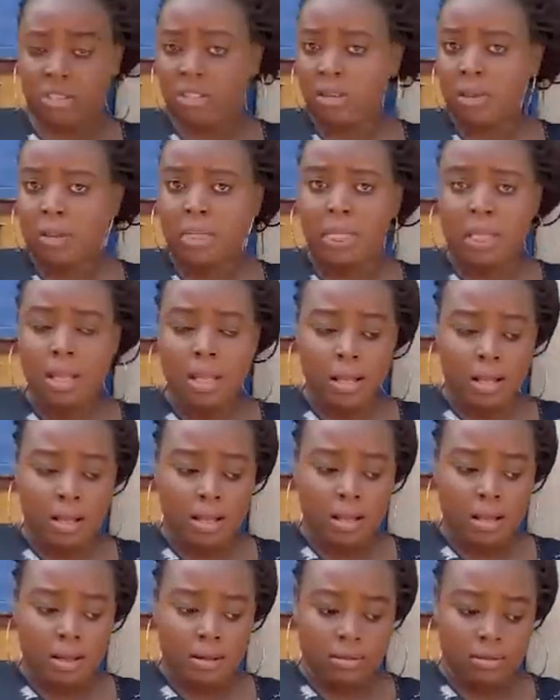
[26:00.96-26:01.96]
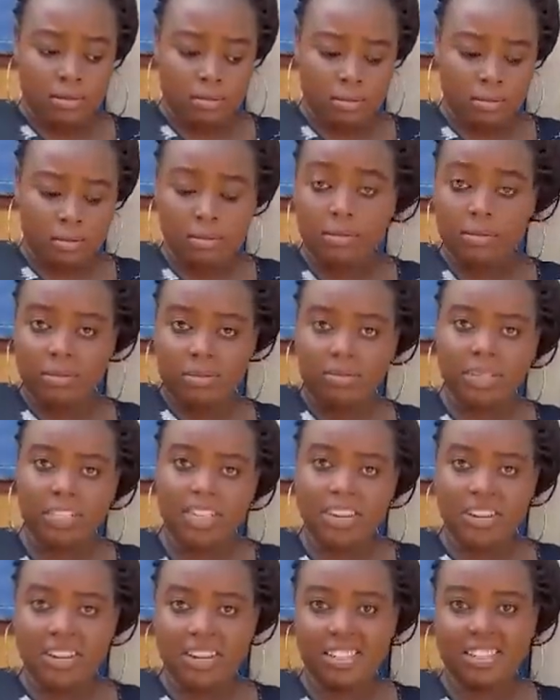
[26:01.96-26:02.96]
is my
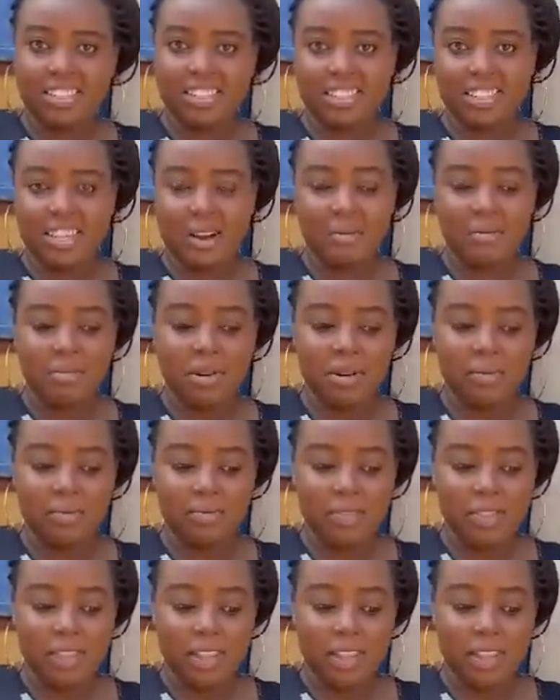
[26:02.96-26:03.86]
director's number.